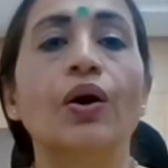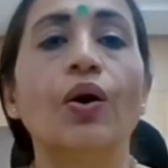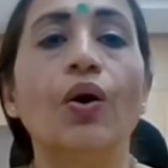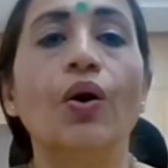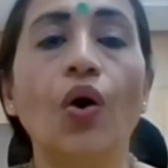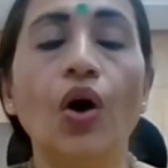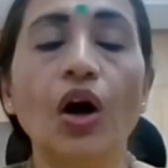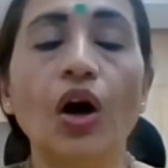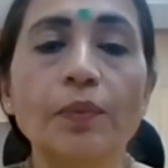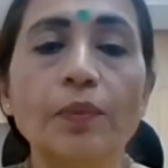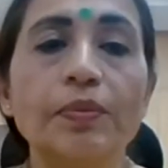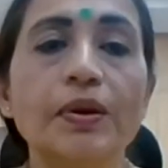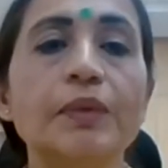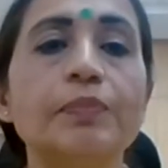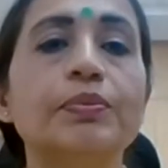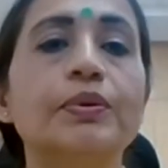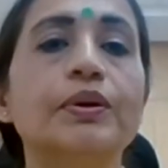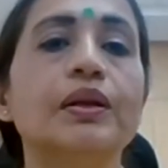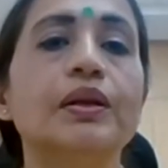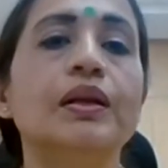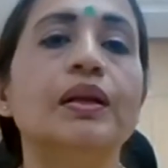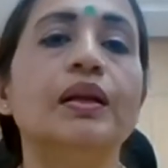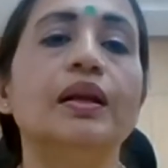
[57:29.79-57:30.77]
All
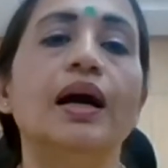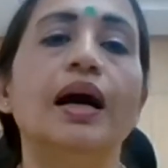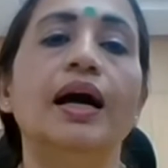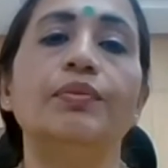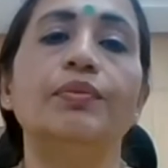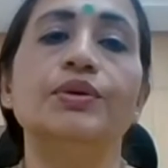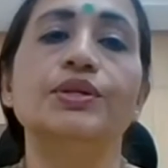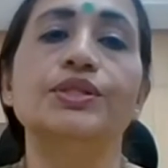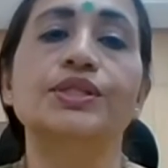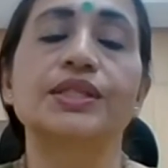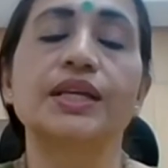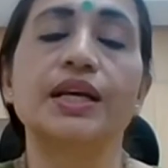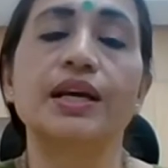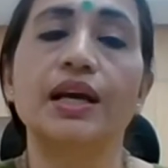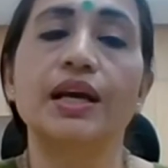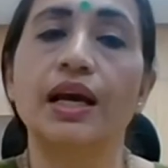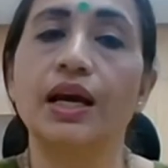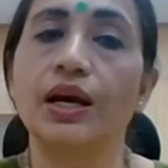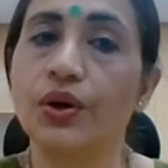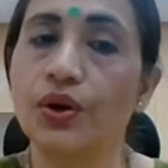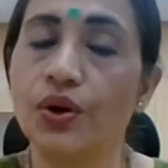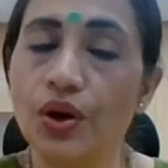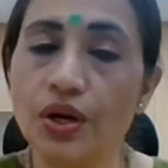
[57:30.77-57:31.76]
people, I would
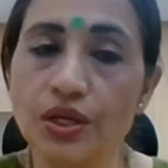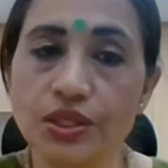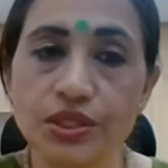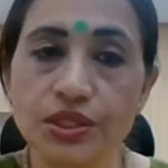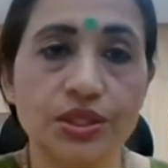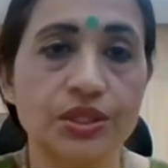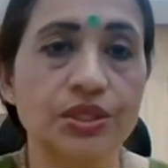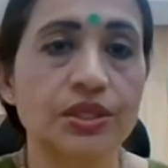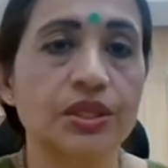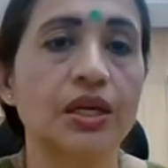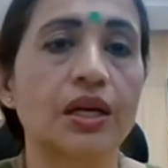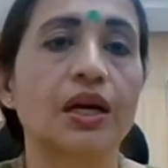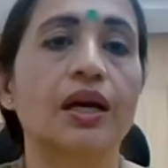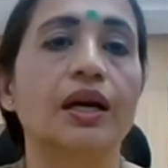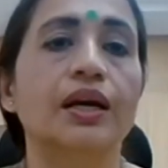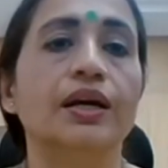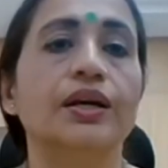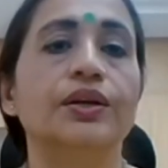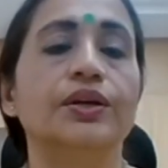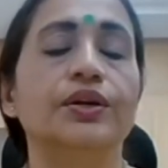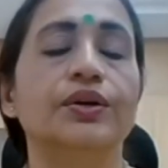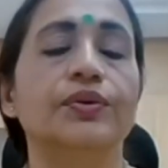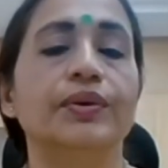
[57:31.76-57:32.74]
say, across,
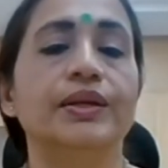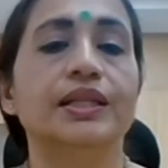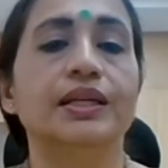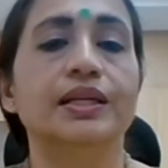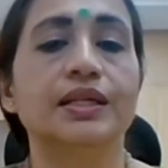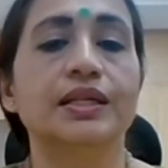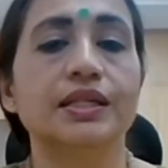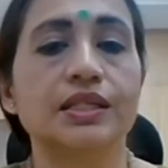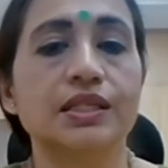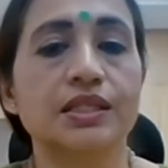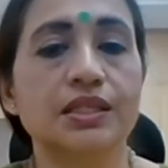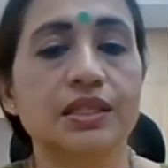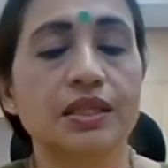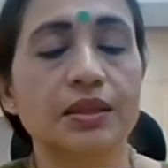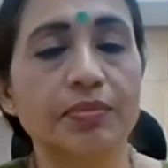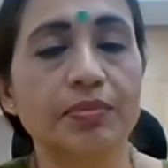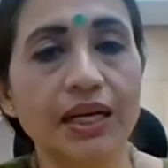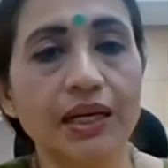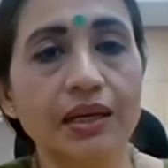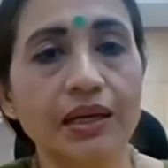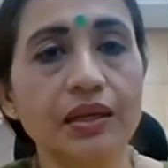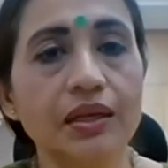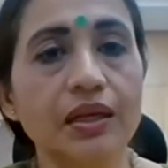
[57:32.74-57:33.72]
you know, whether it is the
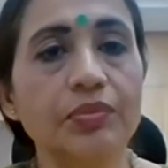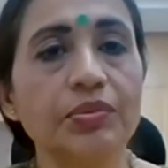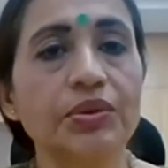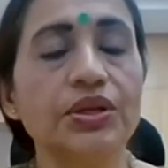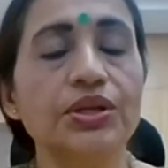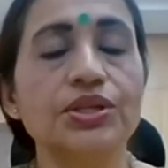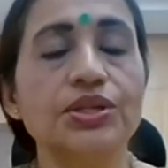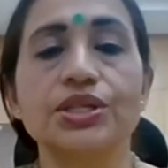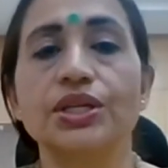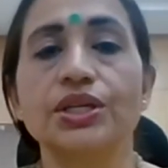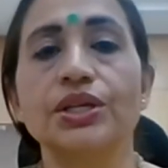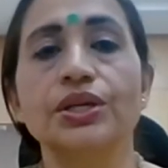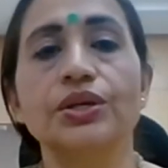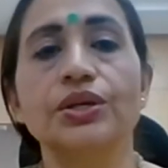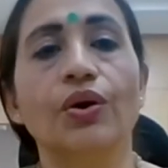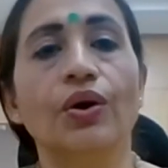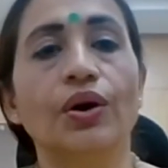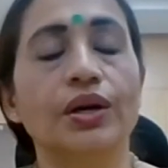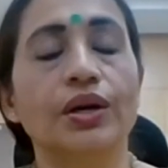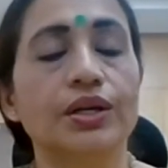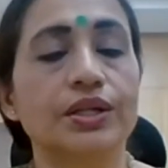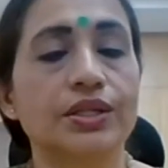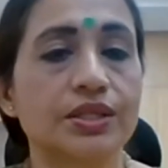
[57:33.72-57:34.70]
medical community
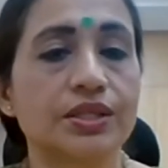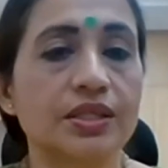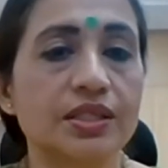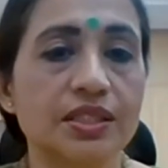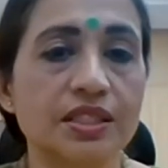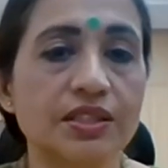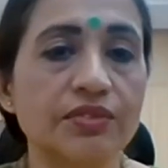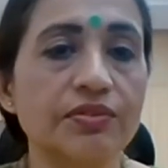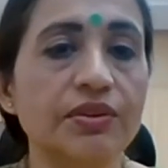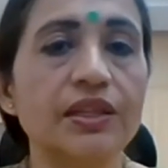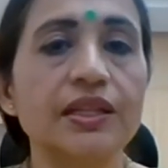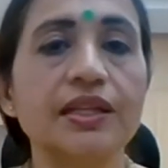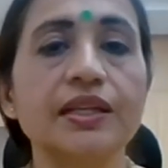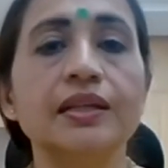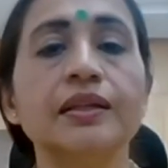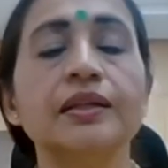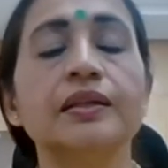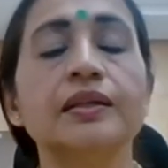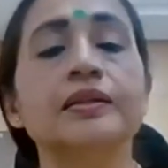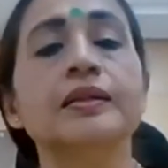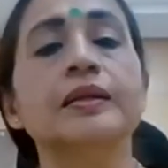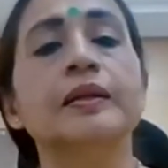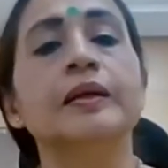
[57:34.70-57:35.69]
or it's the civilian
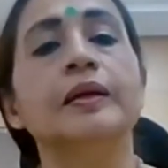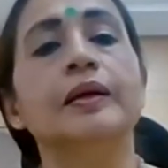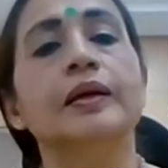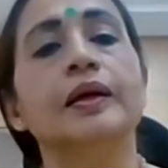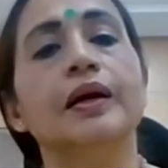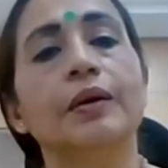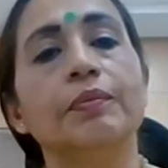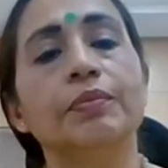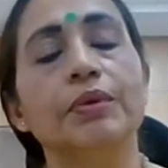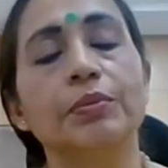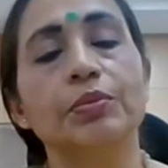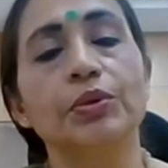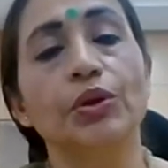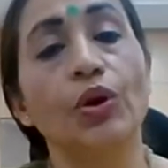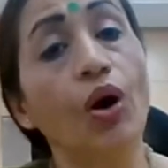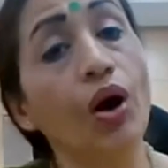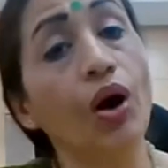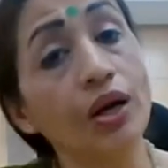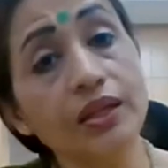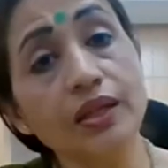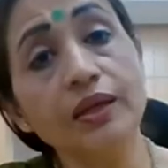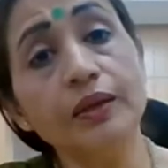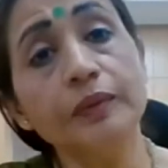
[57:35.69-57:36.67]
people
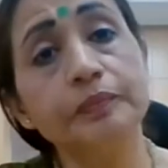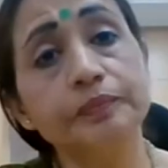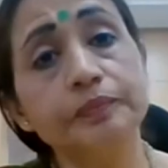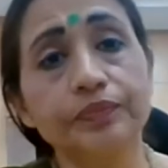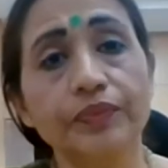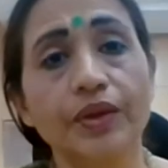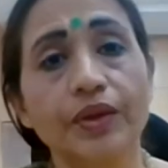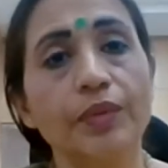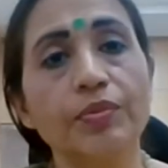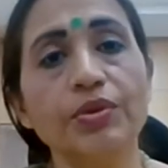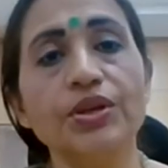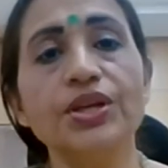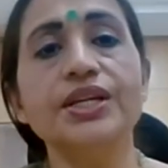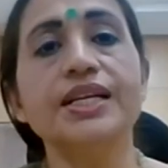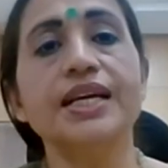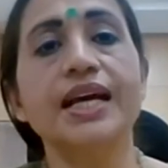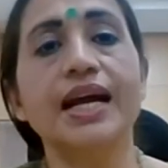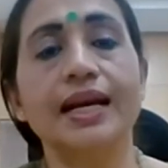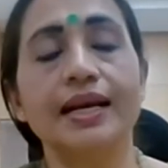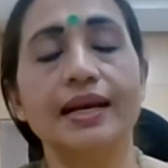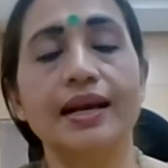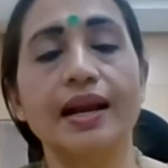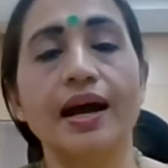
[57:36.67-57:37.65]
or the
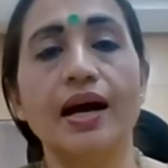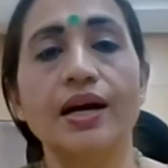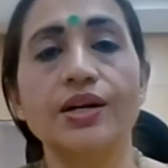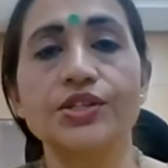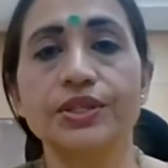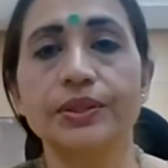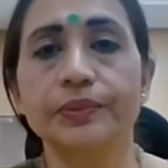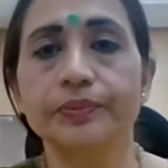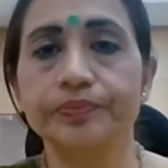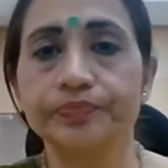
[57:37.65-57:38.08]
community at large,